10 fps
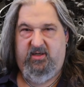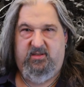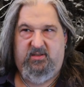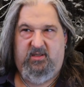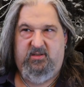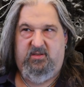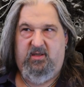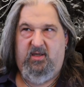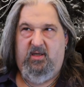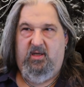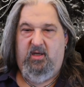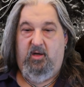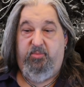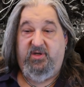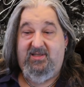is
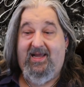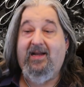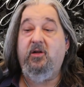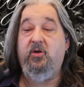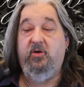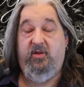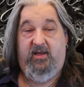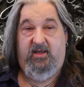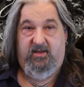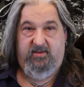particularly